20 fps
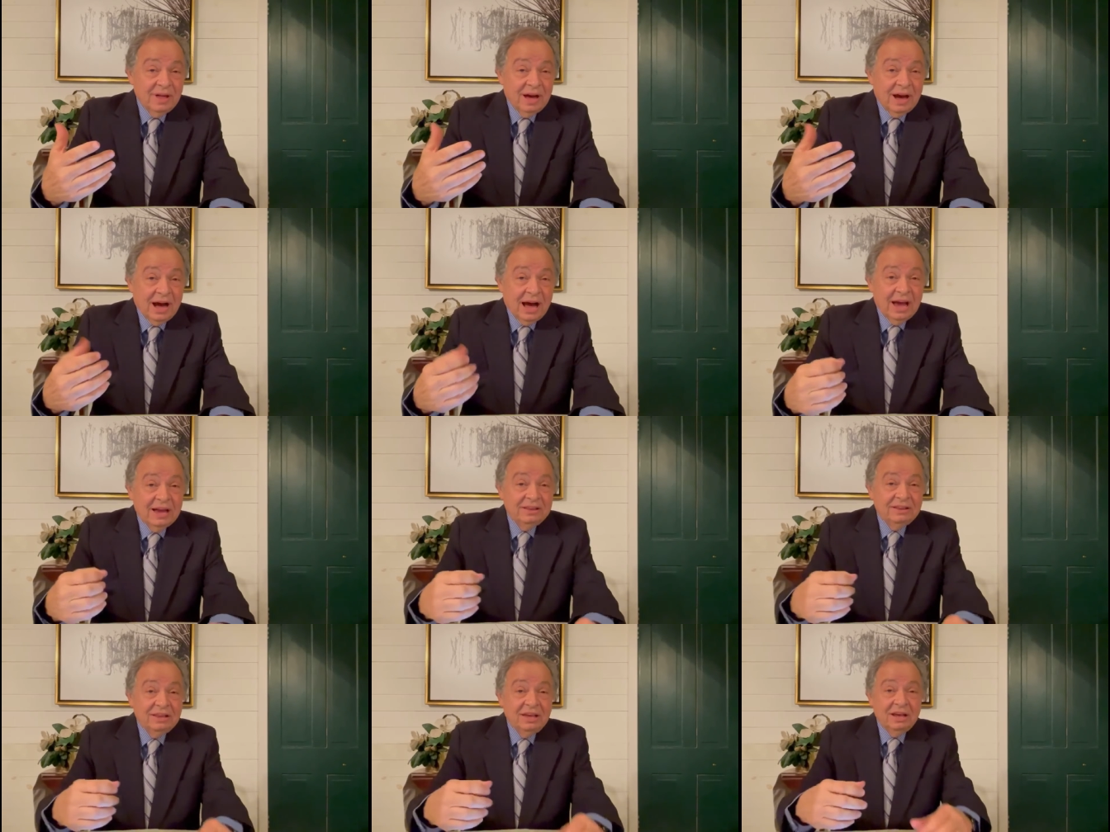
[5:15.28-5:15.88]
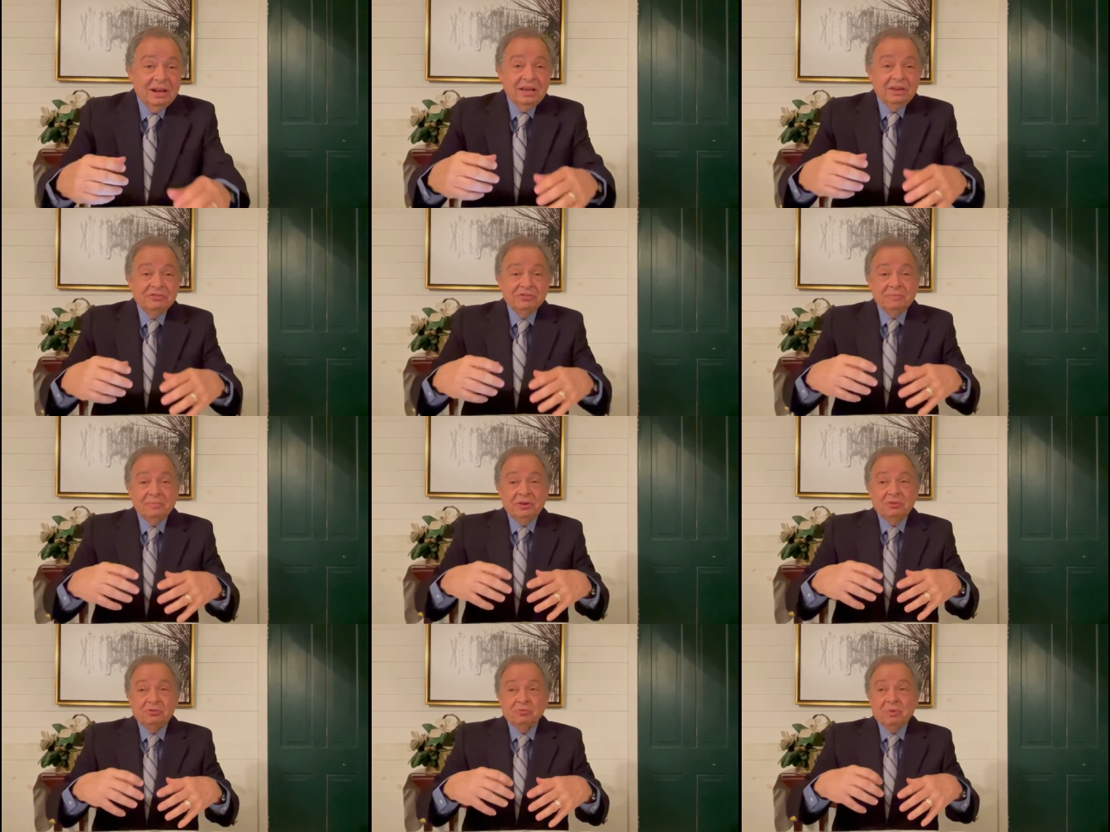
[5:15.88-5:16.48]

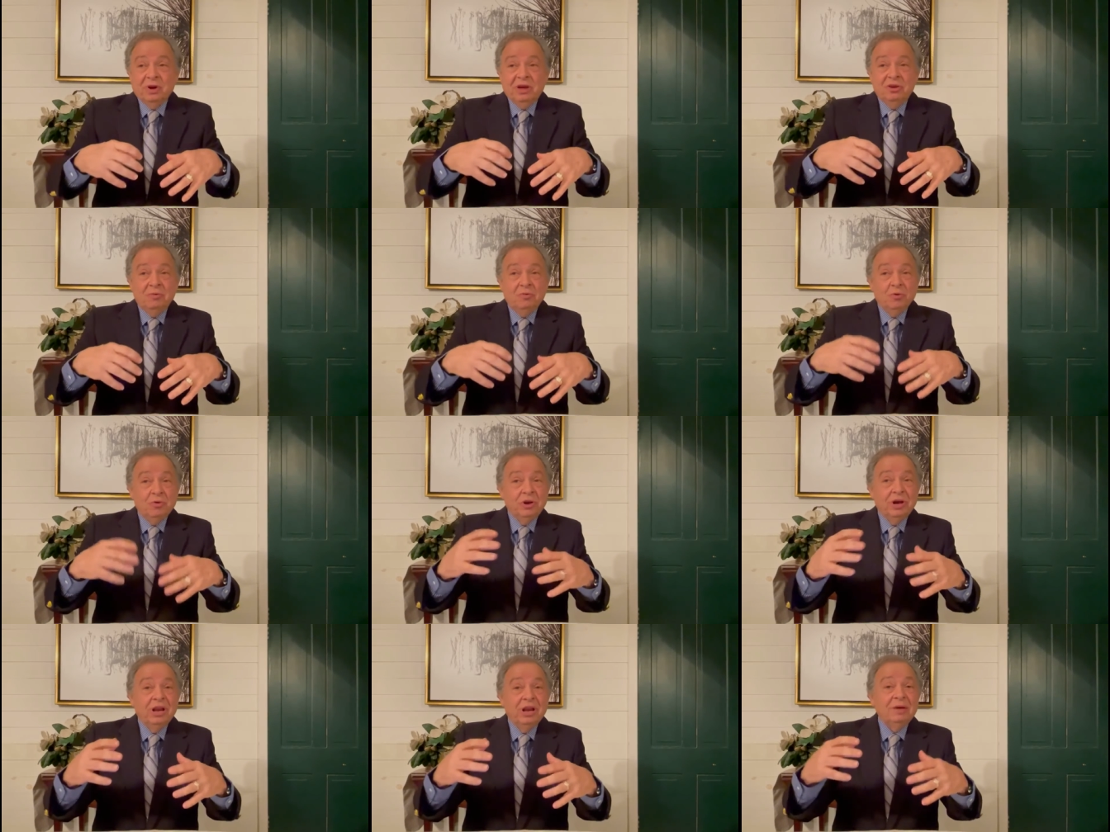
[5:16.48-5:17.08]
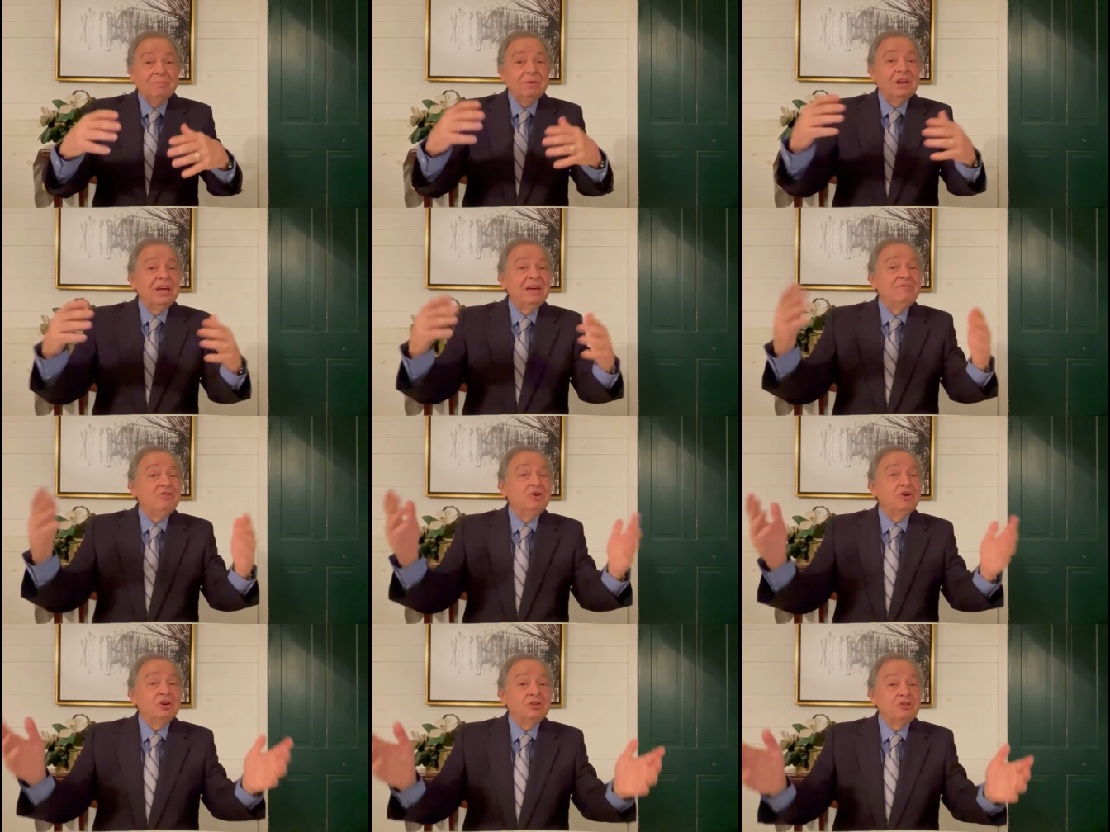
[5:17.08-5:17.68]
Idealism is where you really believe
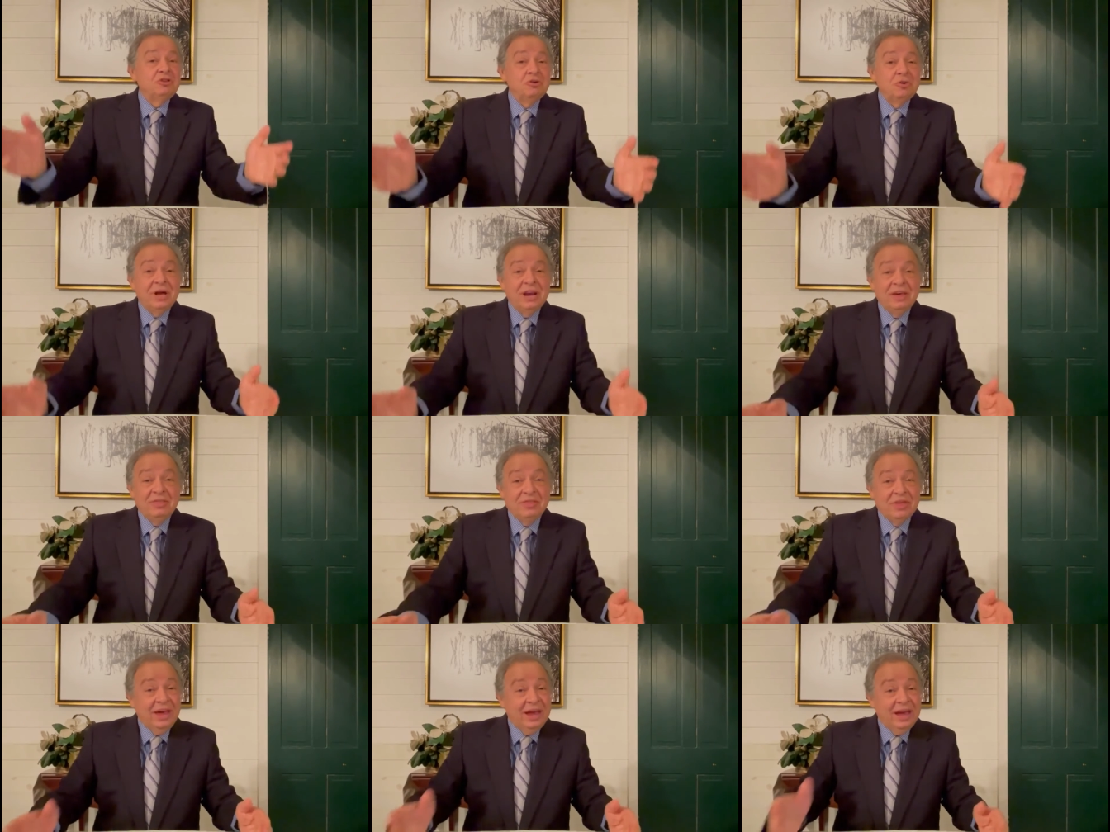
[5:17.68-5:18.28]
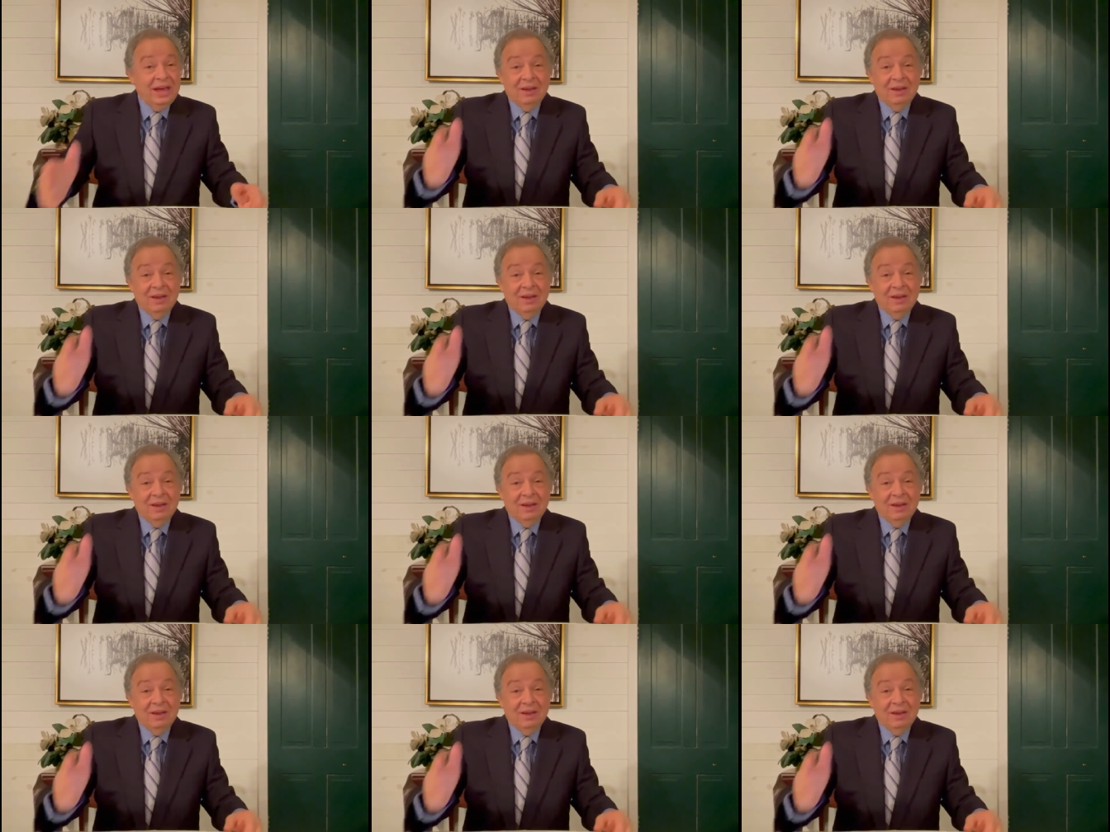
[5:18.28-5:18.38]
you can do anything.